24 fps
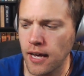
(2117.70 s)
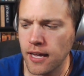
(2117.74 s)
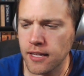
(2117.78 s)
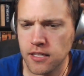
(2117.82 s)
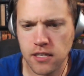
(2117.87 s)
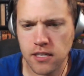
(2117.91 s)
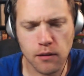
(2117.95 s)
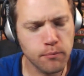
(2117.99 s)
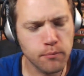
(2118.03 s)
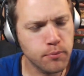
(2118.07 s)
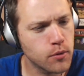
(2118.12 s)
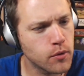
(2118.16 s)

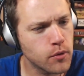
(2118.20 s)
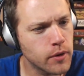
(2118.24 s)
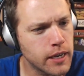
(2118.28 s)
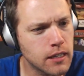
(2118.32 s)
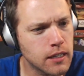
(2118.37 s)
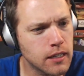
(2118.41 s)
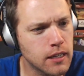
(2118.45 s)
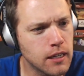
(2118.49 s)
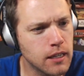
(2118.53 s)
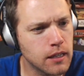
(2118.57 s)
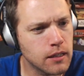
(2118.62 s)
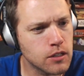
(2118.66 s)
at some
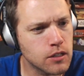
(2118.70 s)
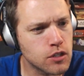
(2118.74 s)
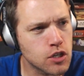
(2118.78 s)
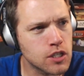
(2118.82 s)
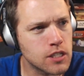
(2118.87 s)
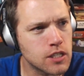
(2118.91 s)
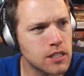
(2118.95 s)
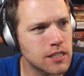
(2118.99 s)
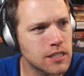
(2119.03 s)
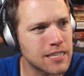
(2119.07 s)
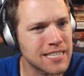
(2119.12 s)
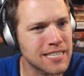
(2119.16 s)
point, it
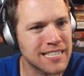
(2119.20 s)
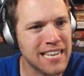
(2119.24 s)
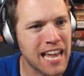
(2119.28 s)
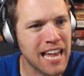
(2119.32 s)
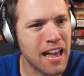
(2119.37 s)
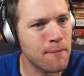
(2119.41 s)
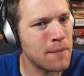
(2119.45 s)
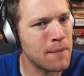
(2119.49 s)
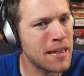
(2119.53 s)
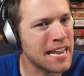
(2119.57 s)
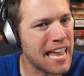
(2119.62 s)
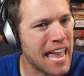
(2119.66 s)
just
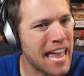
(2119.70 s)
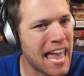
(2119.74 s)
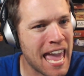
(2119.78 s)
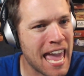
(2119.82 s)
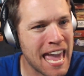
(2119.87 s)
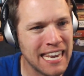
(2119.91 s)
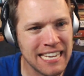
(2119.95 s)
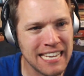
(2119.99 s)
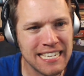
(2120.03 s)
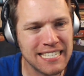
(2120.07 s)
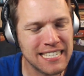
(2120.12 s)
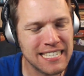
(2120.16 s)
does not make
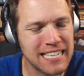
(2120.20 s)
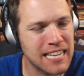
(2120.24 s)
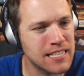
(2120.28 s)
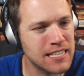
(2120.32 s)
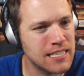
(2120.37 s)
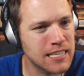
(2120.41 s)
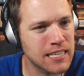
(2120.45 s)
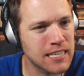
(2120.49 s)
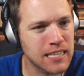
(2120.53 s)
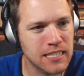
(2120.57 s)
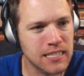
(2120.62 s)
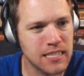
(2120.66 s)
any
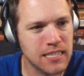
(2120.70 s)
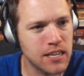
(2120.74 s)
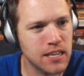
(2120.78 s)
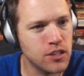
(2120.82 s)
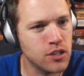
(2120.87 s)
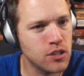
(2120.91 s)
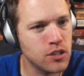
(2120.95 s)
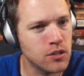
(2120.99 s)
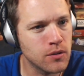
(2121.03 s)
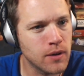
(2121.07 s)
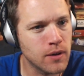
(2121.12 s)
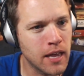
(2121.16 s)
sense to
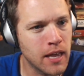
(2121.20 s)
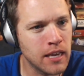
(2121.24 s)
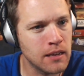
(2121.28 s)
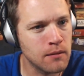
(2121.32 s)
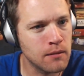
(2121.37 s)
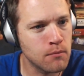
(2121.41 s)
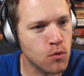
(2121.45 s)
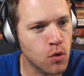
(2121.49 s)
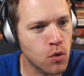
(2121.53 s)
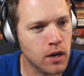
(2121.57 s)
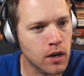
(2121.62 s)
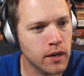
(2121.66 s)
continue
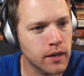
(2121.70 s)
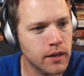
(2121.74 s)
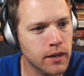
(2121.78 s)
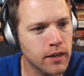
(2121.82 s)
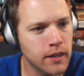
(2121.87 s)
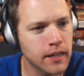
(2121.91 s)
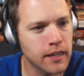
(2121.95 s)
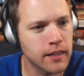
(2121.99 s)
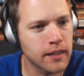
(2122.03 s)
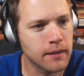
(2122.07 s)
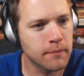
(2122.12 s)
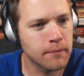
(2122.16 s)

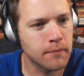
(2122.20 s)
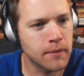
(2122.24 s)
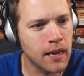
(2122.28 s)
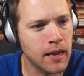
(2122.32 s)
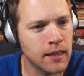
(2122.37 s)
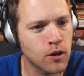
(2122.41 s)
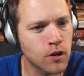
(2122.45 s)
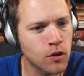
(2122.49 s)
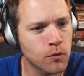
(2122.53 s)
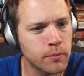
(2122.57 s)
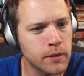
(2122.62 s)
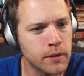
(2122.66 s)
anymore.
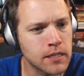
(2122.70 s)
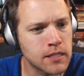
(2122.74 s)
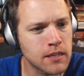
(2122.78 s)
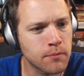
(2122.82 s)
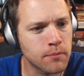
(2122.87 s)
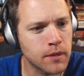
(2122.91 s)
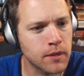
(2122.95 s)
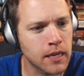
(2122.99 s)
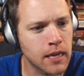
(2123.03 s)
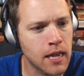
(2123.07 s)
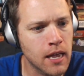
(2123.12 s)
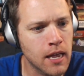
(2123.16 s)
And there'll
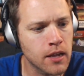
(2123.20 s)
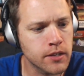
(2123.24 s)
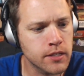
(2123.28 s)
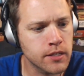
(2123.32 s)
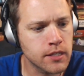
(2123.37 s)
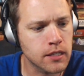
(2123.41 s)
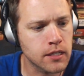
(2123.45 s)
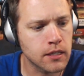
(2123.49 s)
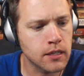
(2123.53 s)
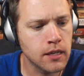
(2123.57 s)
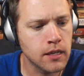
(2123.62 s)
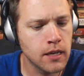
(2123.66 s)
be something
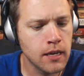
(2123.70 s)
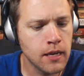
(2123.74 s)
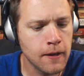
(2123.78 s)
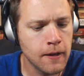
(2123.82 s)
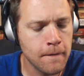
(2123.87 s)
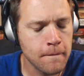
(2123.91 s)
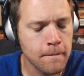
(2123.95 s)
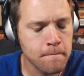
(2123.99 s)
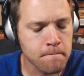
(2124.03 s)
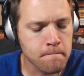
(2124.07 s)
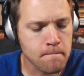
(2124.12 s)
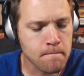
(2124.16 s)
else. And,
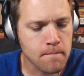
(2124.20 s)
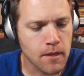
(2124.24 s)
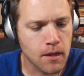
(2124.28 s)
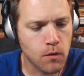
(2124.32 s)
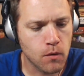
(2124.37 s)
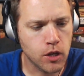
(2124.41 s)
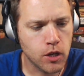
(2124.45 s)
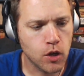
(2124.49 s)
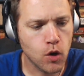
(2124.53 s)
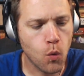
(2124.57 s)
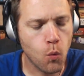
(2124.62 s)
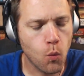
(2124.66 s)

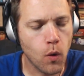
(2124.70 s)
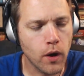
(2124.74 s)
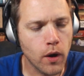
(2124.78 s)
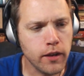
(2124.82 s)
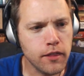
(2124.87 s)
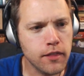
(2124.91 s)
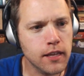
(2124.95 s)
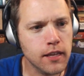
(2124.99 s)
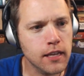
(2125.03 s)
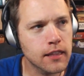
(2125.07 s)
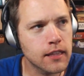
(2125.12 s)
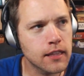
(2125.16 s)
you know,
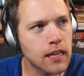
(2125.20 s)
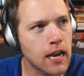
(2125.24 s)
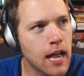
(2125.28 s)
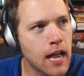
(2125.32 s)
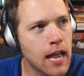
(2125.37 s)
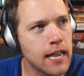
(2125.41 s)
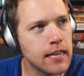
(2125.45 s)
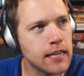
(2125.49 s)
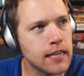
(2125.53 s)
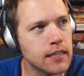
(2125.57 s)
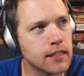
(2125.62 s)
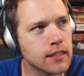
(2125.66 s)
one thing
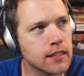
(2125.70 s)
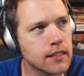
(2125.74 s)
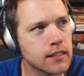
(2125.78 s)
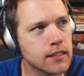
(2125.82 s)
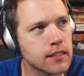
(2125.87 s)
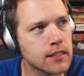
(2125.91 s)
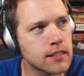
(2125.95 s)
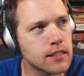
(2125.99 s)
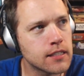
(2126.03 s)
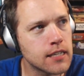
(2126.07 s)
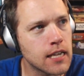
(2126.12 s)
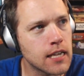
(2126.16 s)
that I
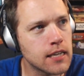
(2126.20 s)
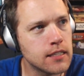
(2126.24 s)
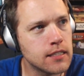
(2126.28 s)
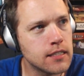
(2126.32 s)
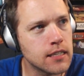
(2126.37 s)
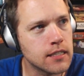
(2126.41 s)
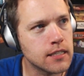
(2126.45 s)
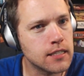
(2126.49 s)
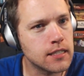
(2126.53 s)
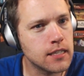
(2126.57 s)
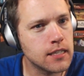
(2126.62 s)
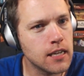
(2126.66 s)

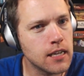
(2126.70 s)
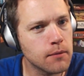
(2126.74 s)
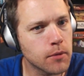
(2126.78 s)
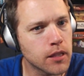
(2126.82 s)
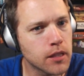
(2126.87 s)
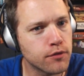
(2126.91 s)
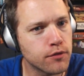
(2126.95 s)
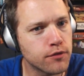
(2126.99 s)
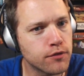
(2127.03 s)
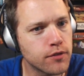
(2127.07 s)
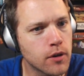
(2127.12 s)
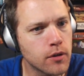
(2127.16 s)
said to
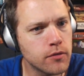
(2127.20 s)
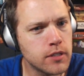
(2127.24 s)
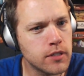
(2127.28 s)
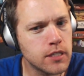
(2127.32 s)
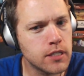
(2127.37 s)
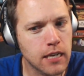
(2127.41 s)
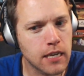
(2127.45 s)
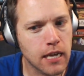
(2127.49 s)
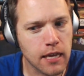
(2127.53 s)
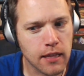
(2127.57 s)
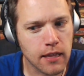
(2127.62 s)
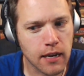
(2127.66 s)
Tim on the
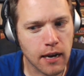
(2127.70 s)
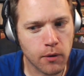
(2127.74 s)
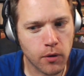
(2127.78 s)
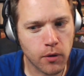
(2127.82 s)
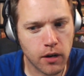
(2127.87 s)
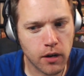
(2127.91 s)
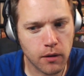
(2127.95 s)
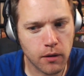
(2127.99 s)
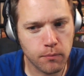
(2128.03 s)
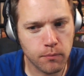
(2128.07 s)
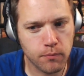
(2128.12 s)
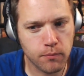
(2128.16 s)
phone today that
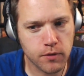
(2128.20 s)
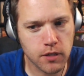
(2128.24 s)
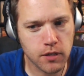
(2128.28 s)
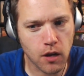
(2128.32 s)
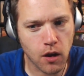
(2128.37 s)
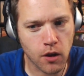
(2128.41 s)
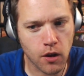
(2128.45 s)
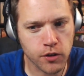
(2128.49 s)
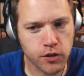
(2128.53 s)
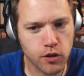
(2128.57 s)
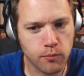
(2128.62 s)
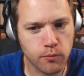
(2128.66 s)
I wanted
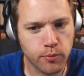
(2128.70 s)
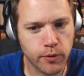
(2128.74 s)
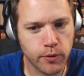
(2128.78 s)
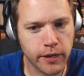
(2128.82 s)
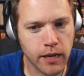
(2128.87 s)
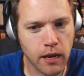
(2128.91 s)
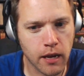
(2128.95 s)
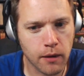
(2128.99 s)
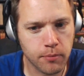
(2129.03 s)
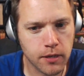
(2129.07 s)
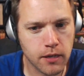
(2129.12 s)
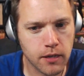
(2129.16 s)
to also
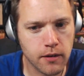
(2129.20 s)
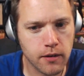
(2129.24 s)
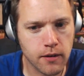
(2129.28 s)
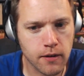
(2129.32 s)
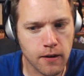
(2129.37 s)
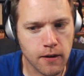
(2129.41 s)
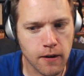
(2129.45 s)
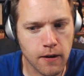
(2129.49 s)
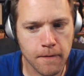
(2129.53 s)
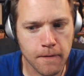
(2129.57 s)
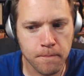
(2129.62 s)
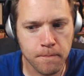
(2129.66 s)
bring up
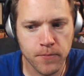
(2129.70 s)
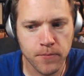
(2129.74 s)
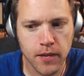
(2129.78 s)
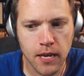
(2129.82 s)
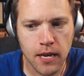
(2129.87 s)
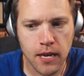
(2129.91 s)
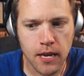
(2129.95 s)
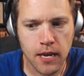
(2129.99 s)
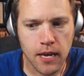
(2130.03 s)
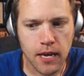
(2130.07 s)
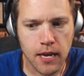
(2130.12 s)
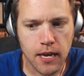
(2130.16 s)
here